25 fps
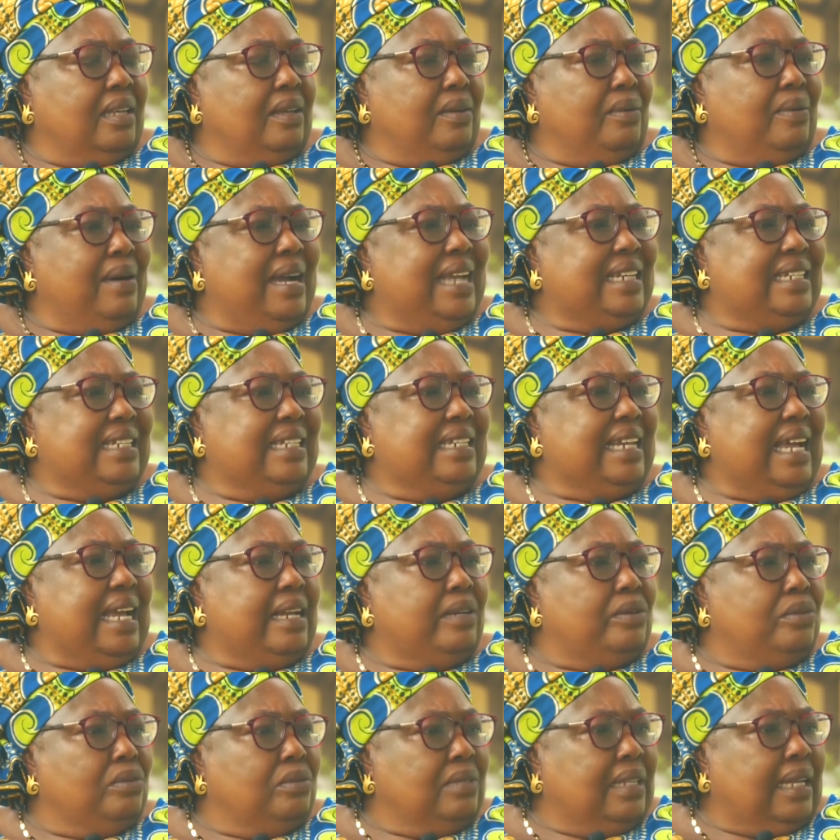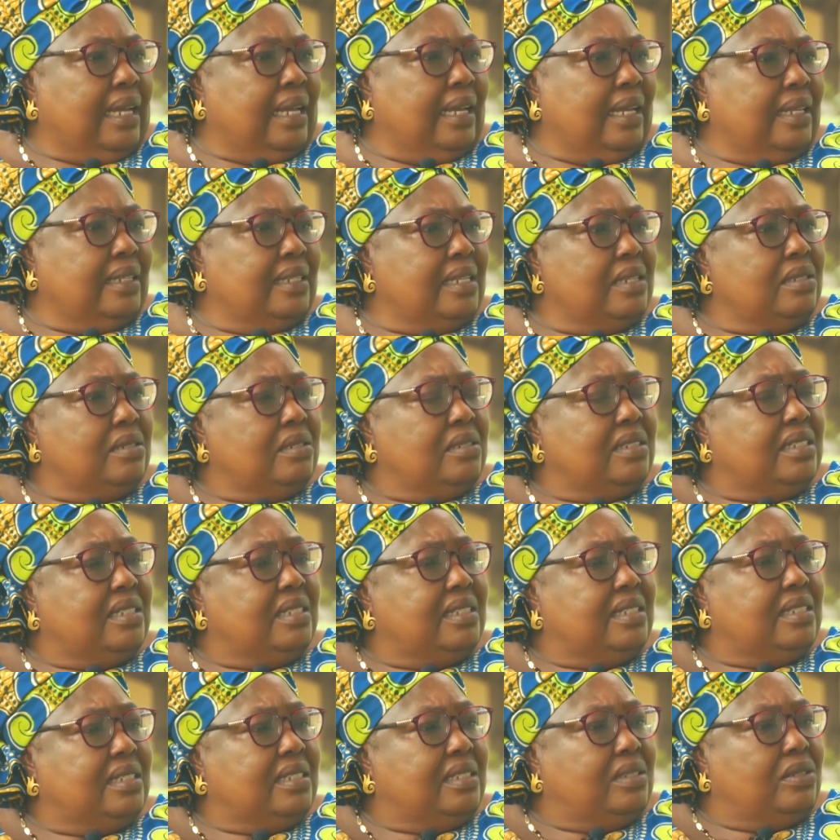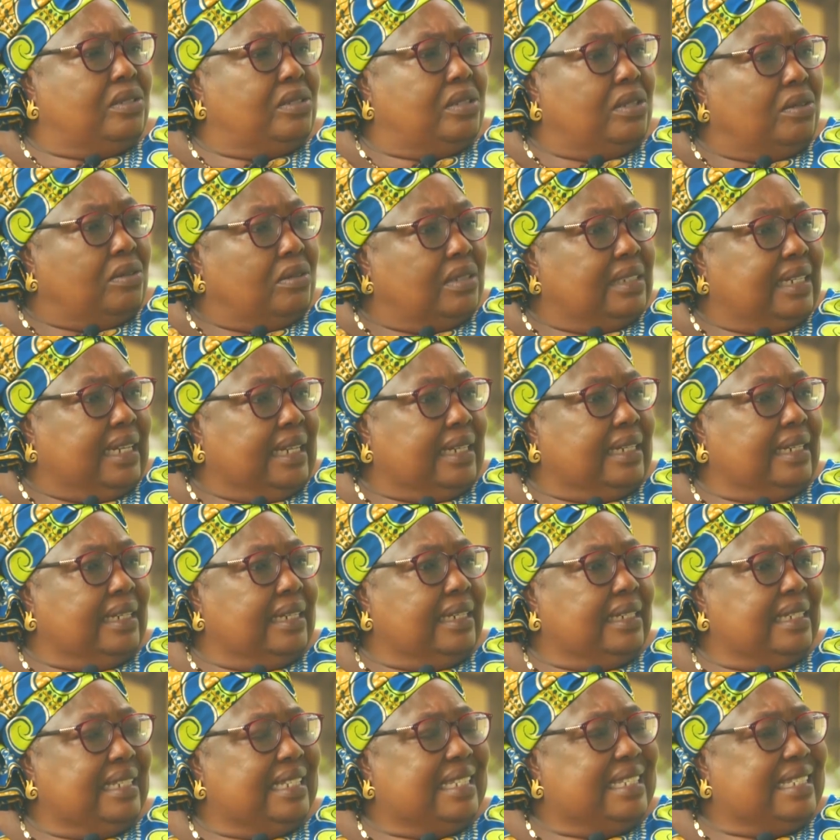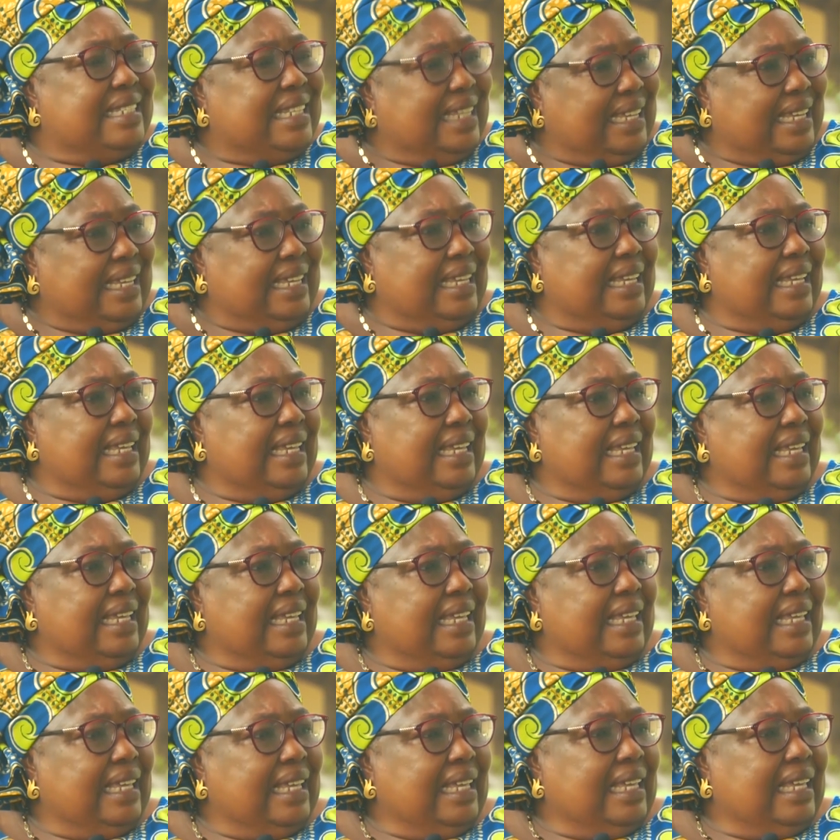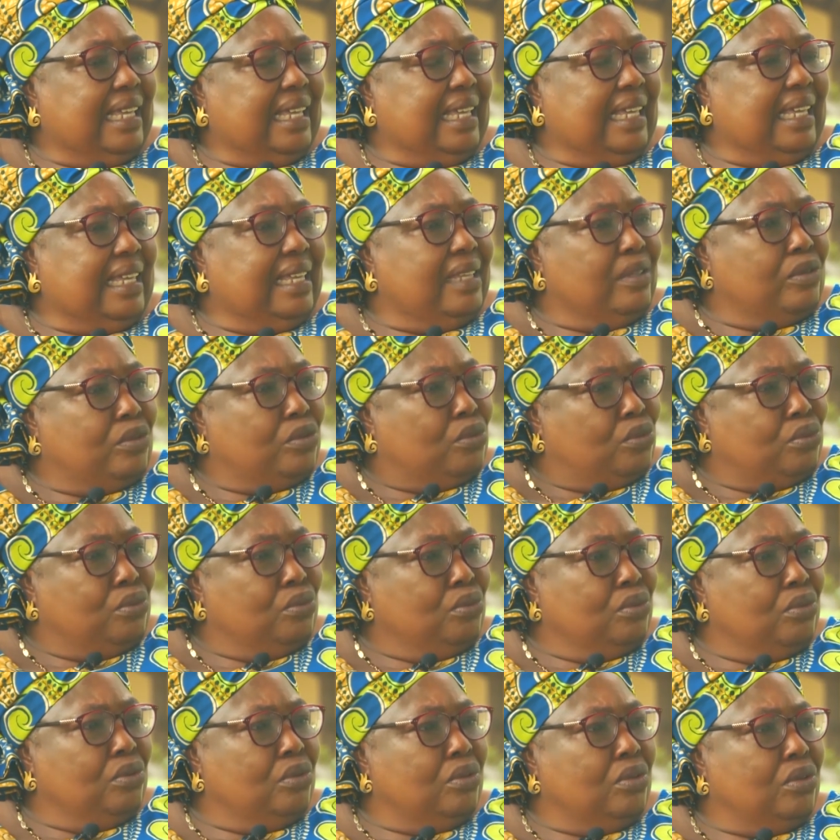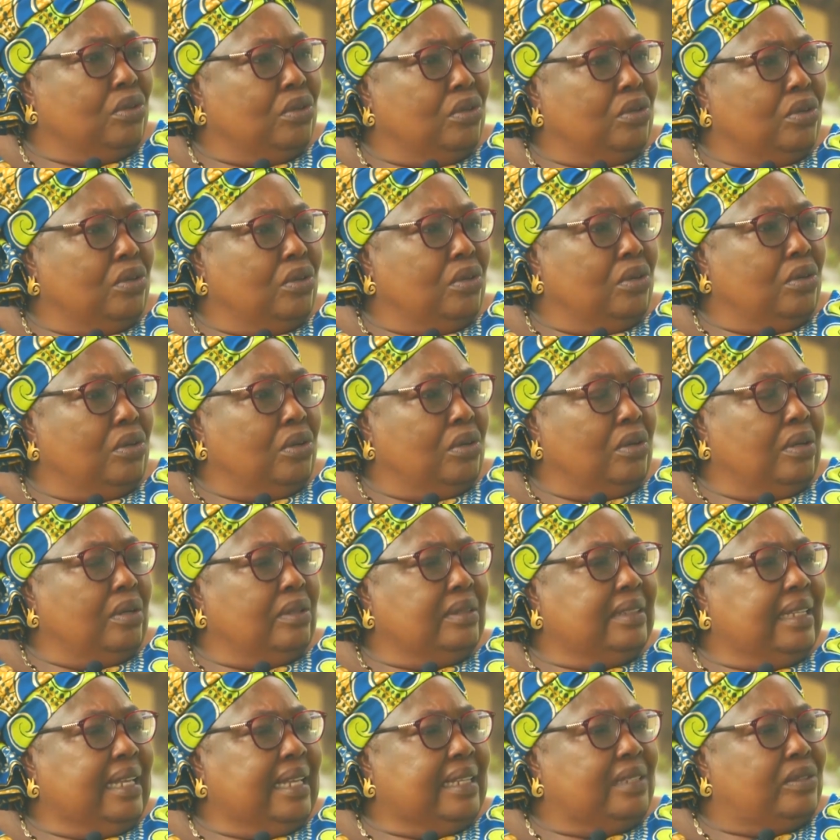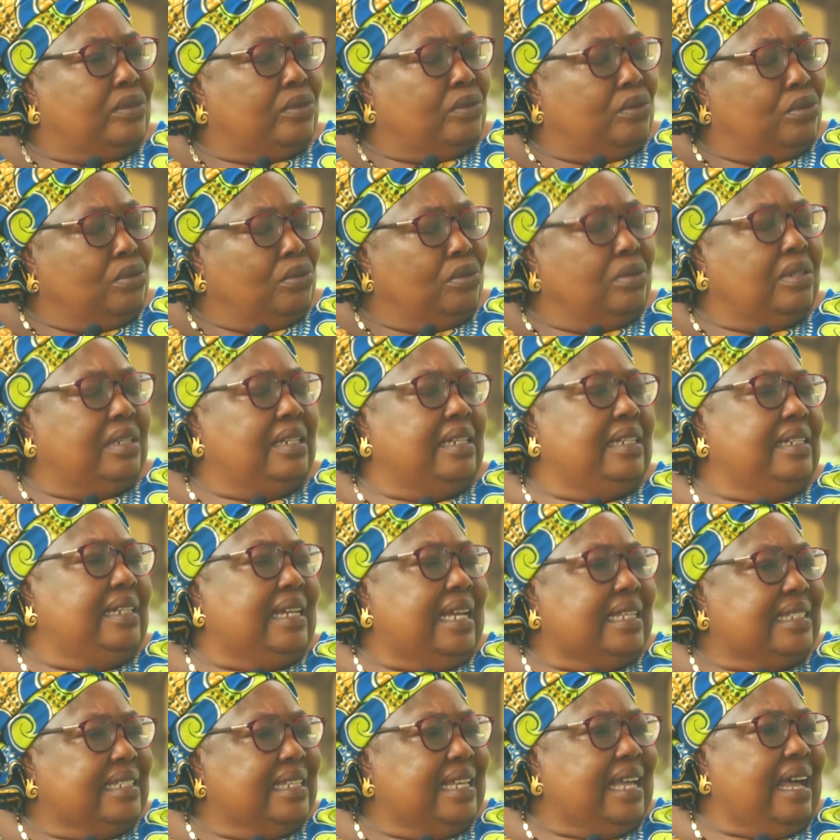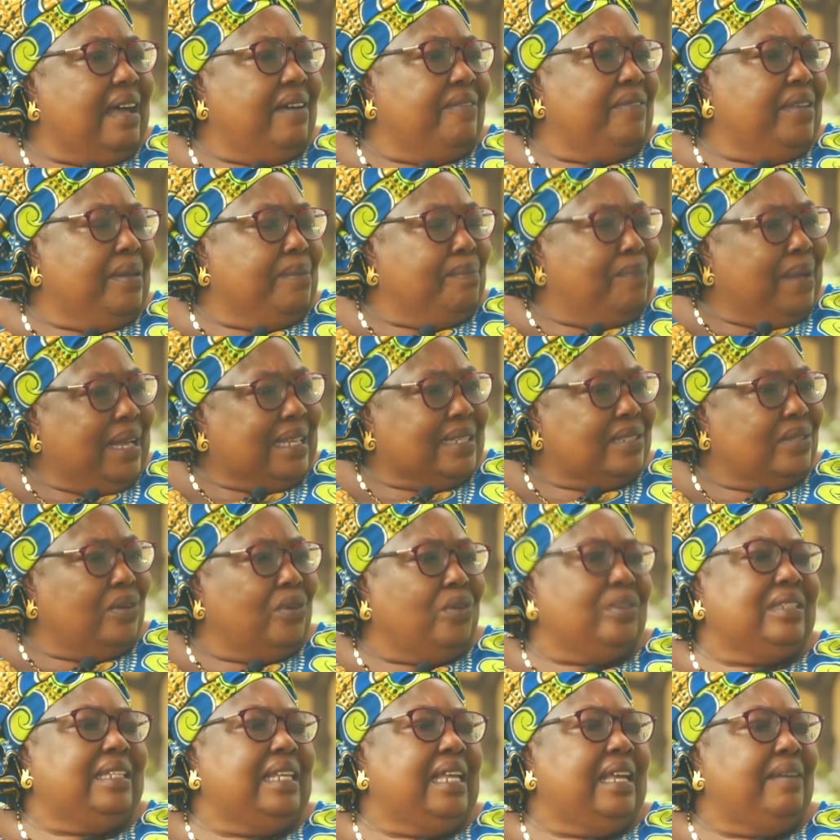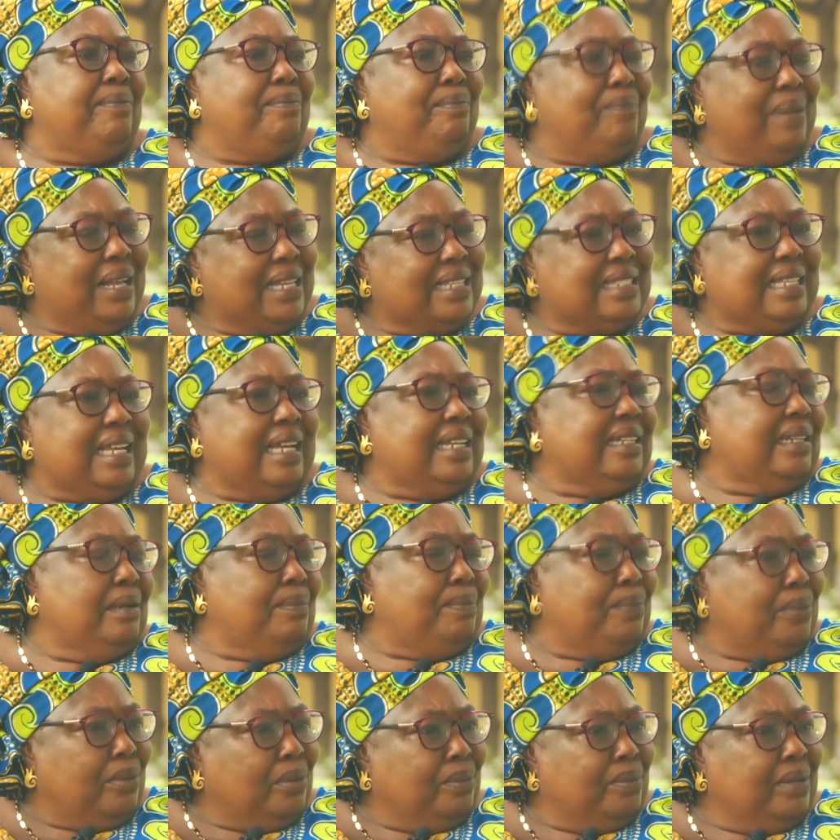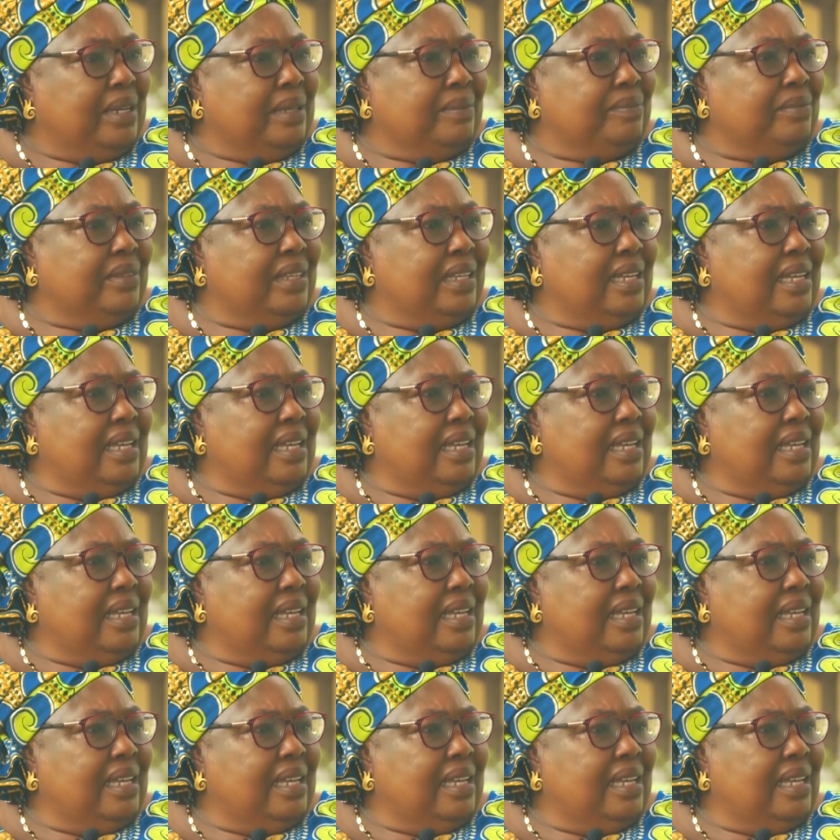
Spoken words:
Why did I do that? Children sick in school. The school doesn't have a bus, or the bus had a problem.